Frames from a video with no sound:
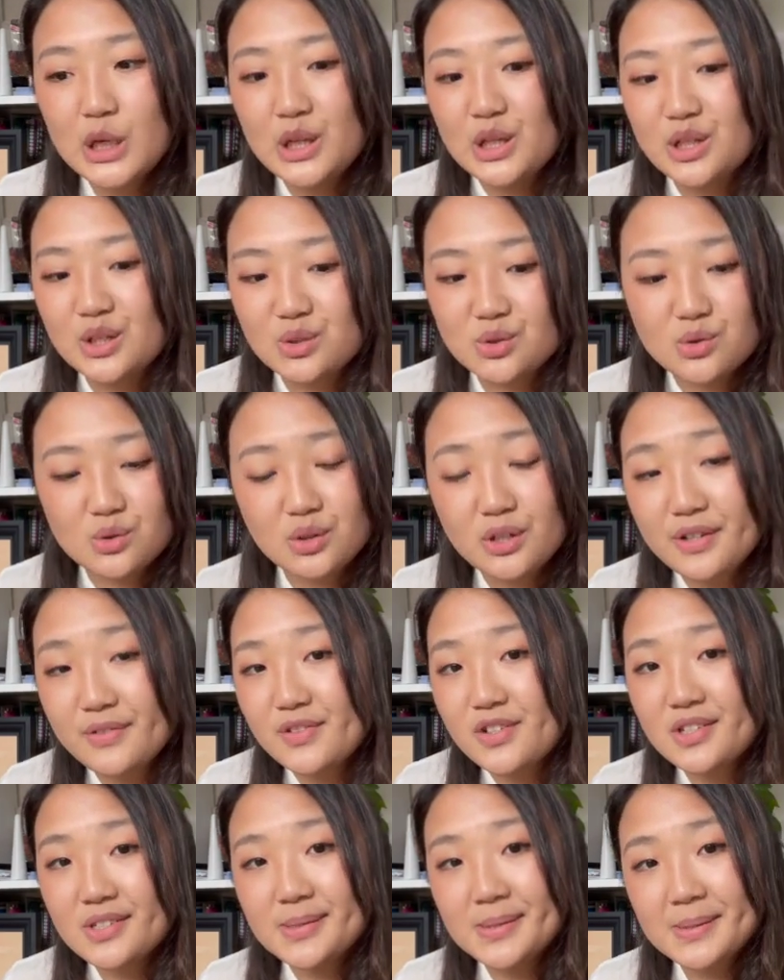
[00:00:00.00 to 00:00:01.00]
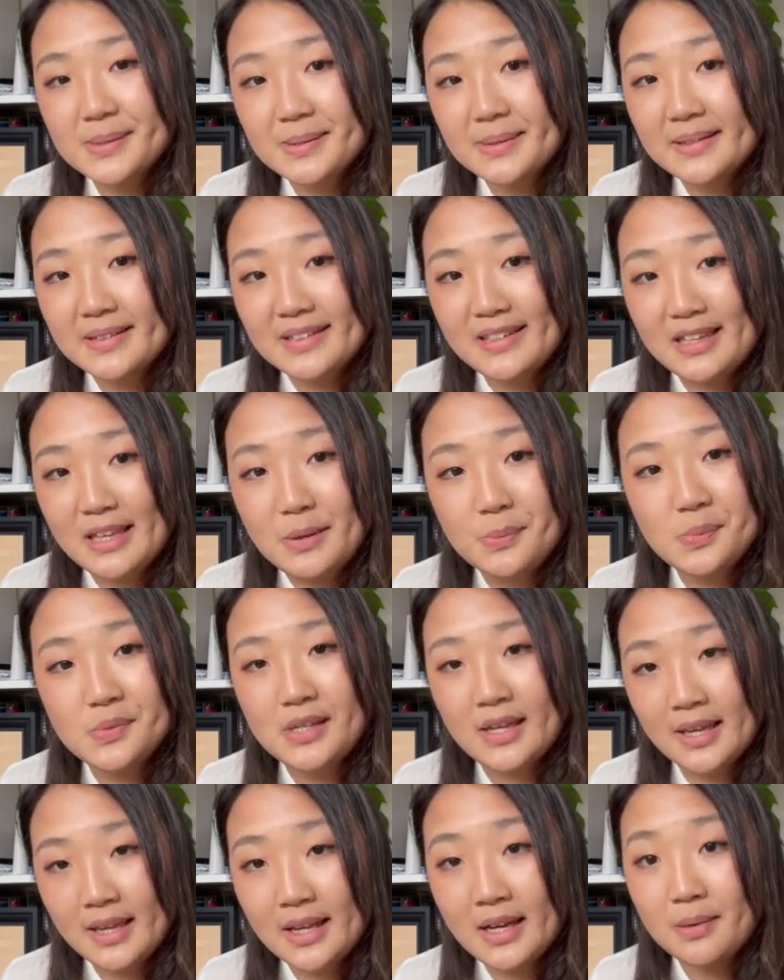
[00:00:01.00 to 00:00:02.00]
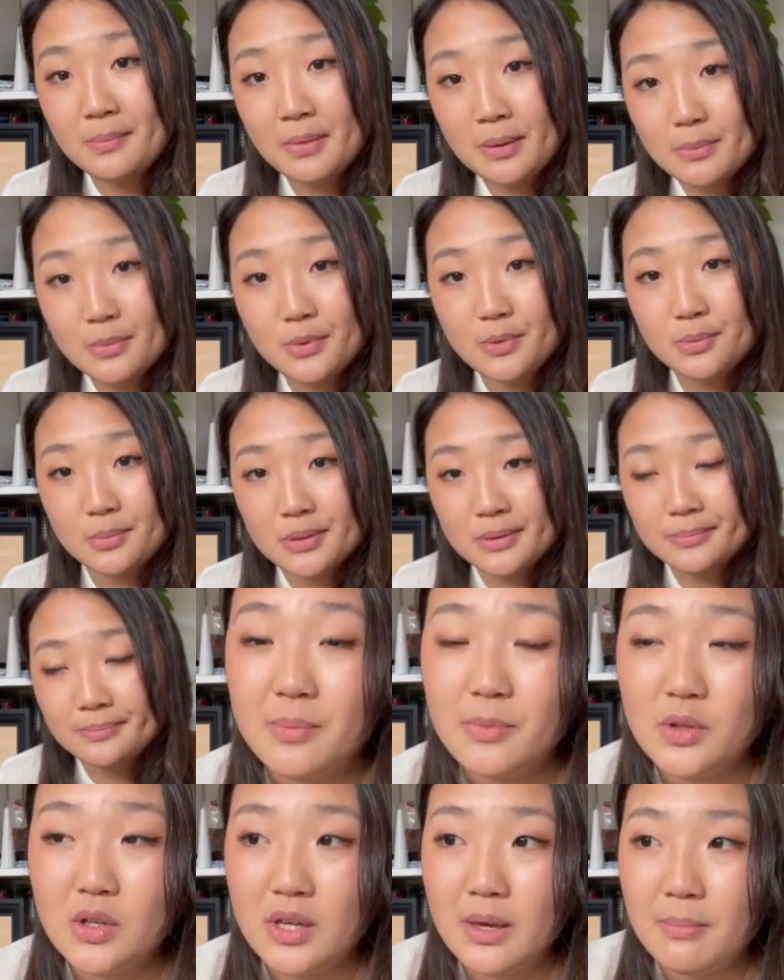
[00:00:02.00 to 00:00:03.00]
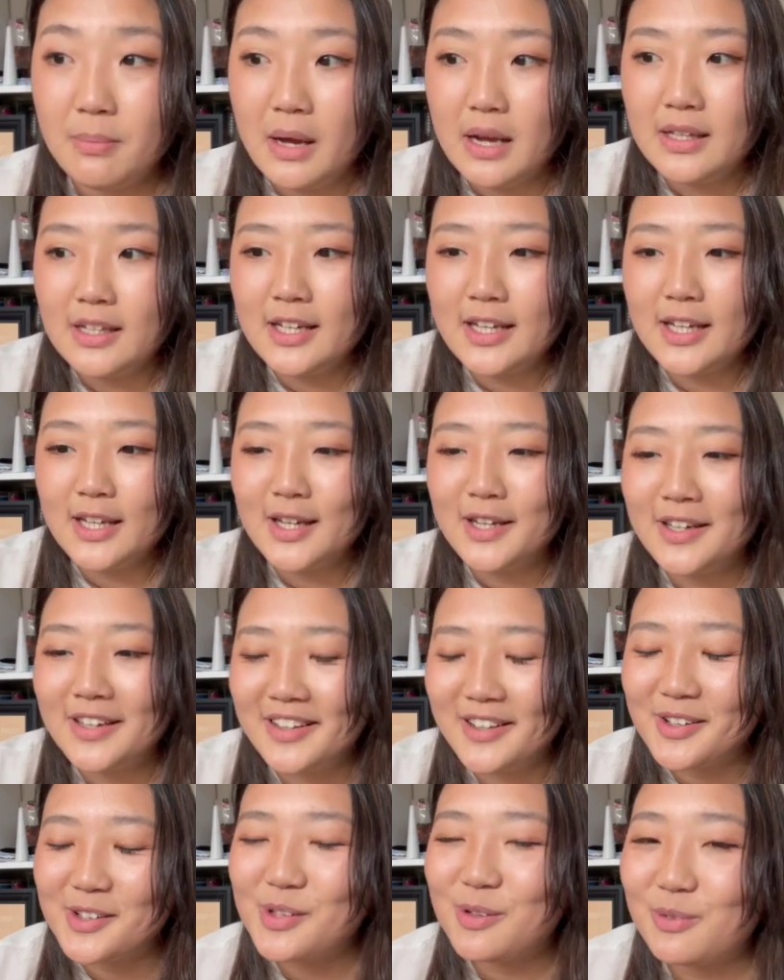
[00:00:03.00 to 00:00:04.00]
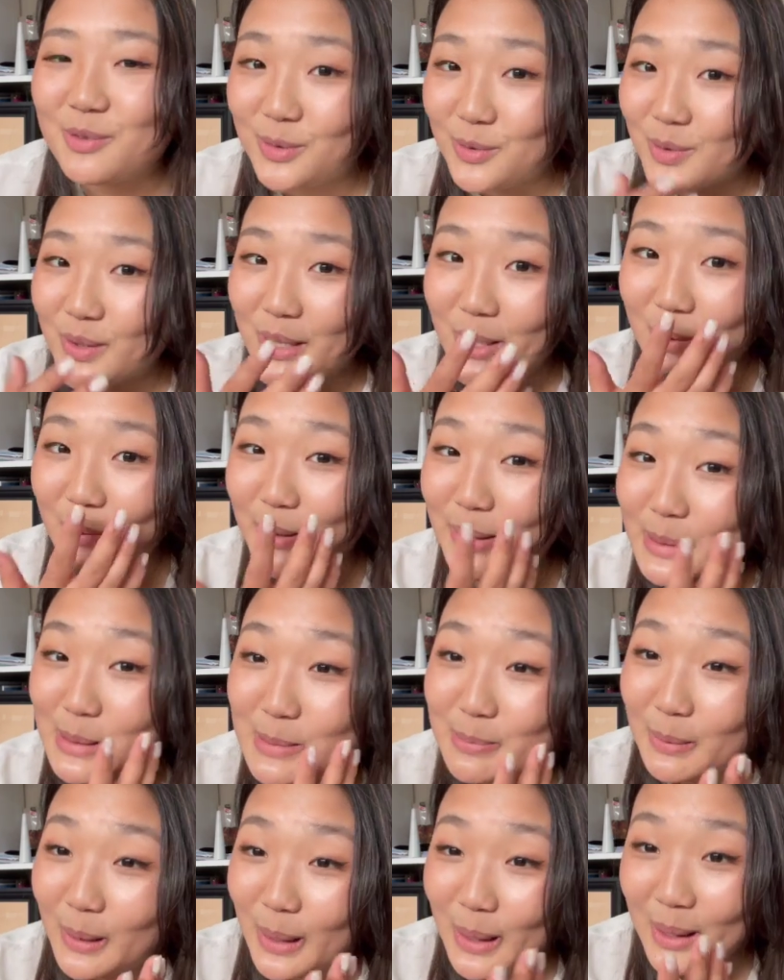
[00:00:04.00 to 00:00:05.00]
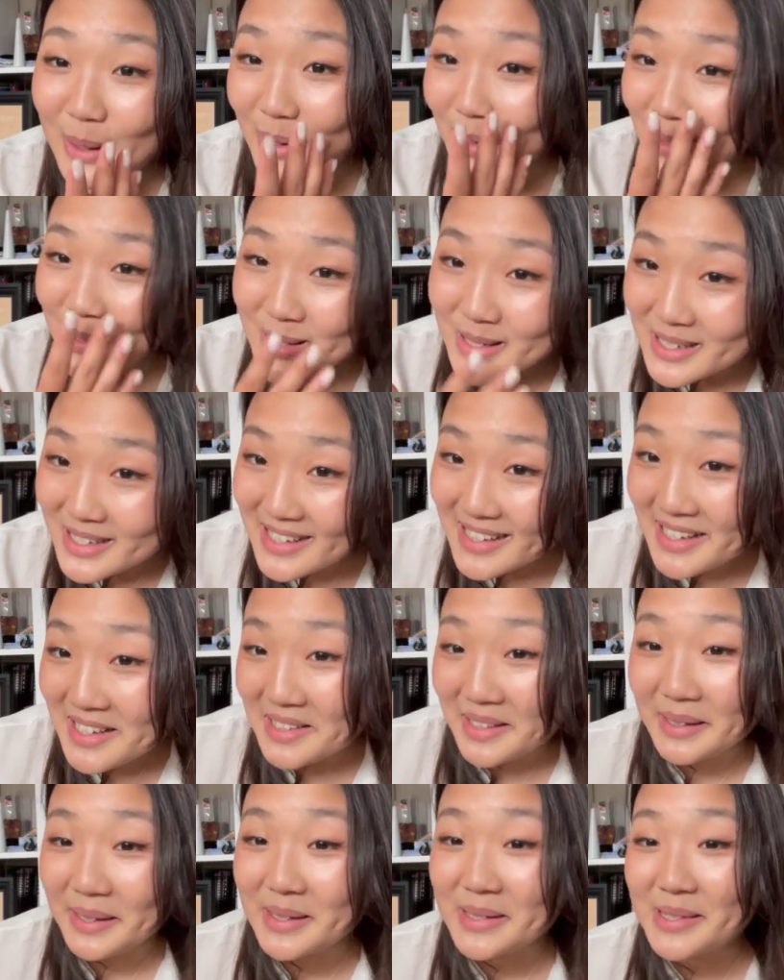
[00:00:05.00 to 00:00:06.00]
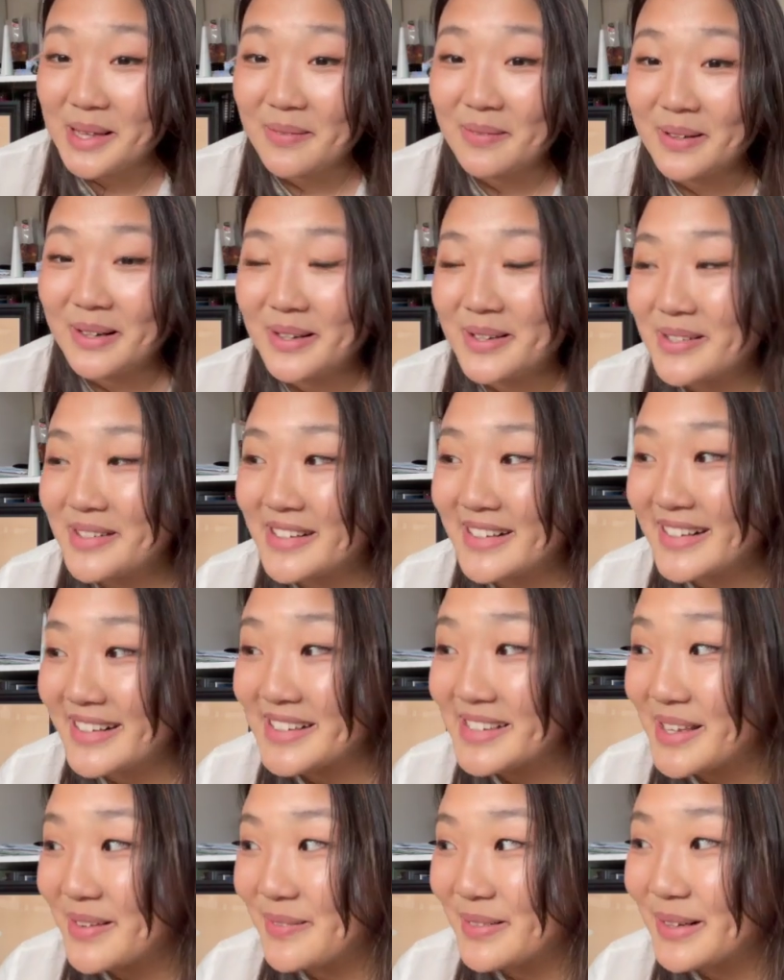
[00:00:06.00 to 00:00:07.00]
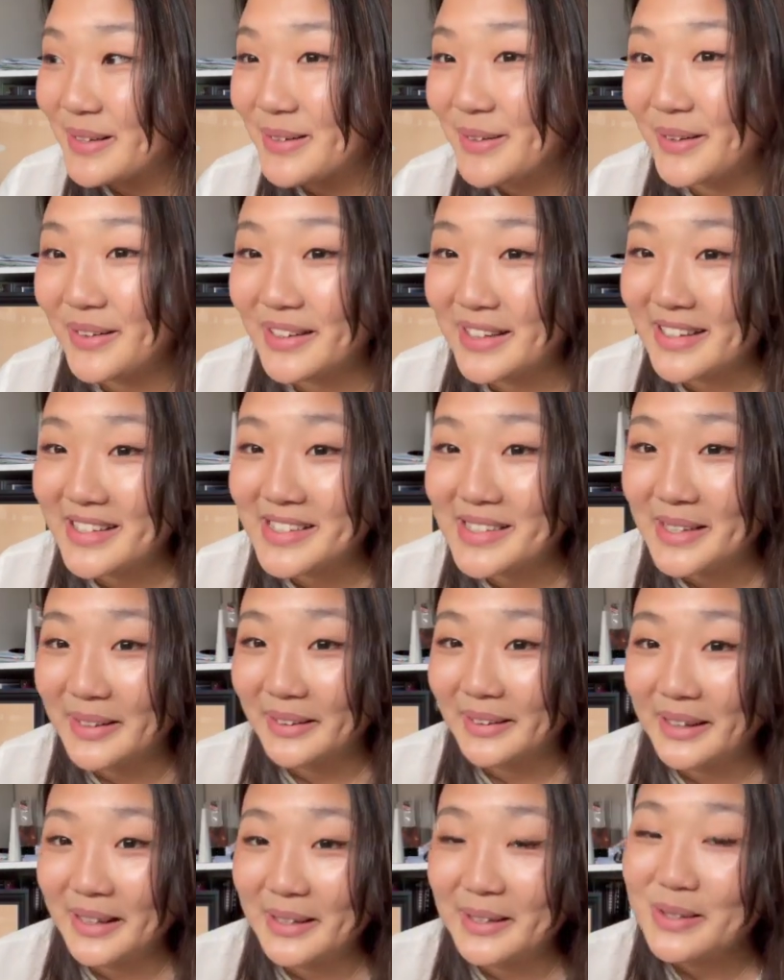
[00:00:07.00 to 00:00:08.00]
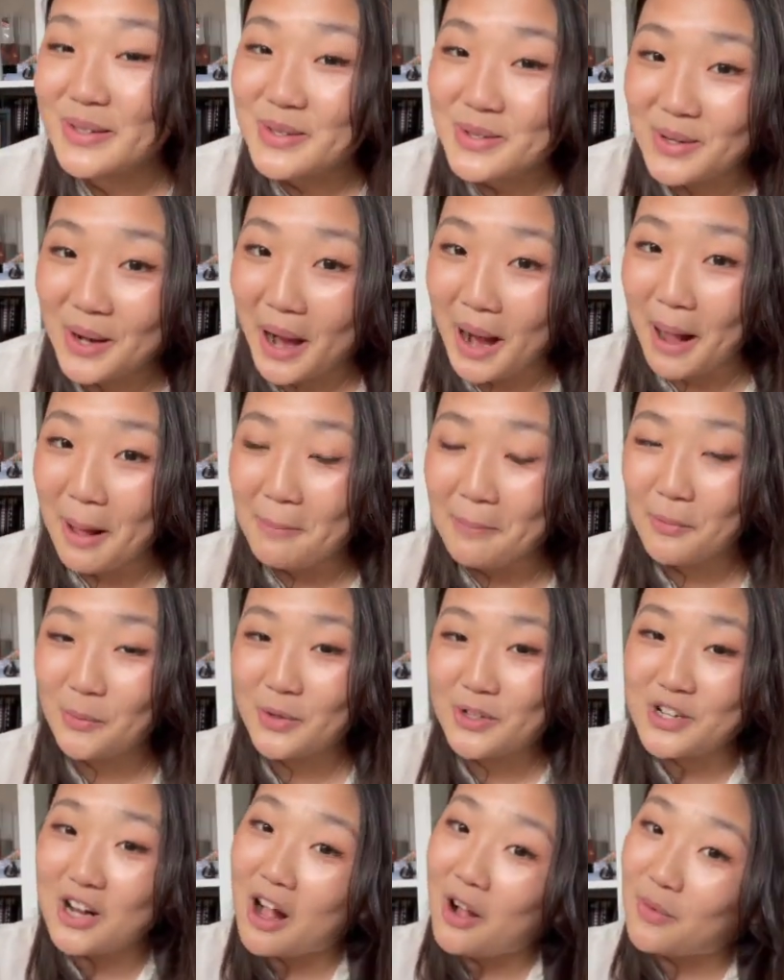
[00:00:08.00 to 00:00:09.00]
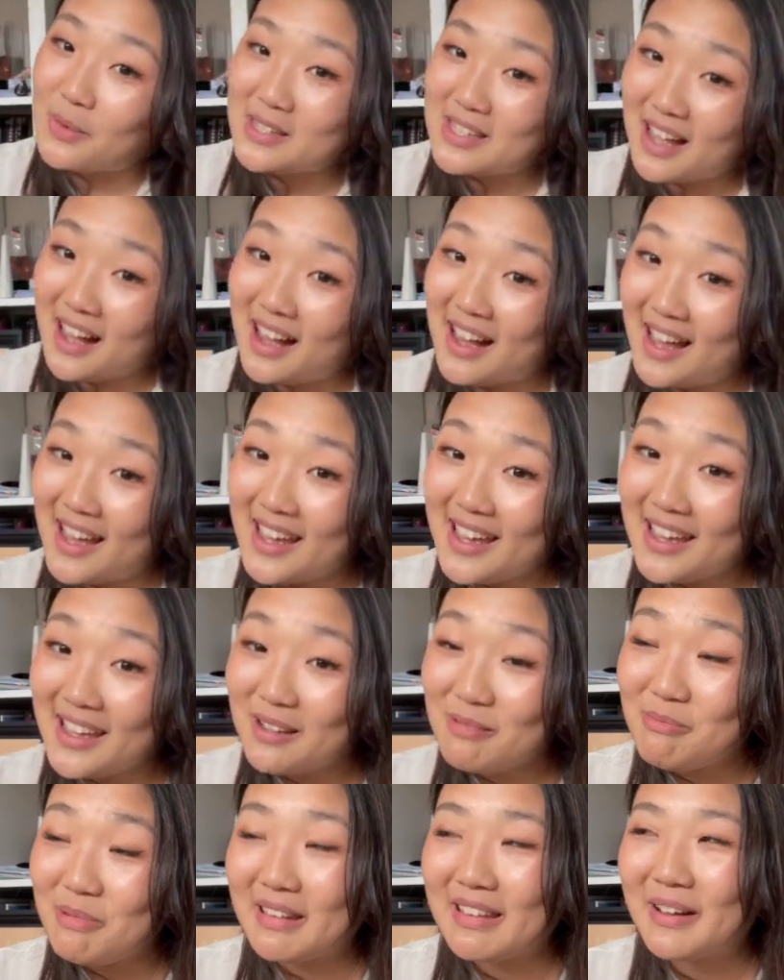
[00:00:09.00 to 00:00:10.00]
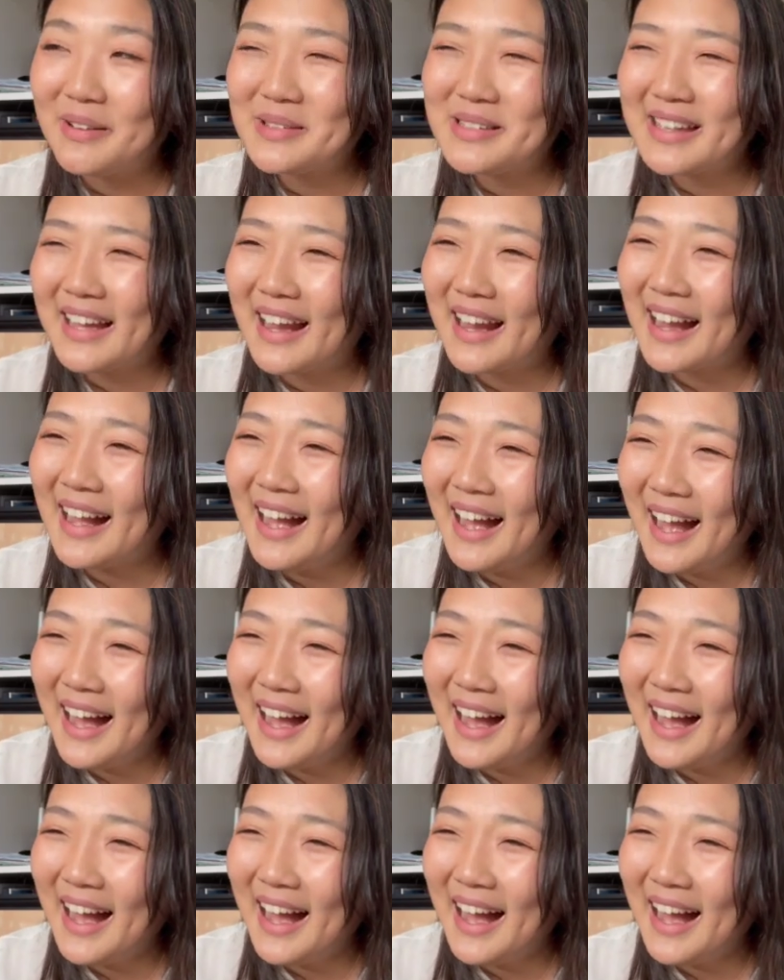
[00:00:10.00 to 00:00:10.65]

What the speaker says: It sort of just keeps hitting my boob. You can buy like, if you really want to splurge, like a $770 Celine strap, which I was eyeing, but I was like,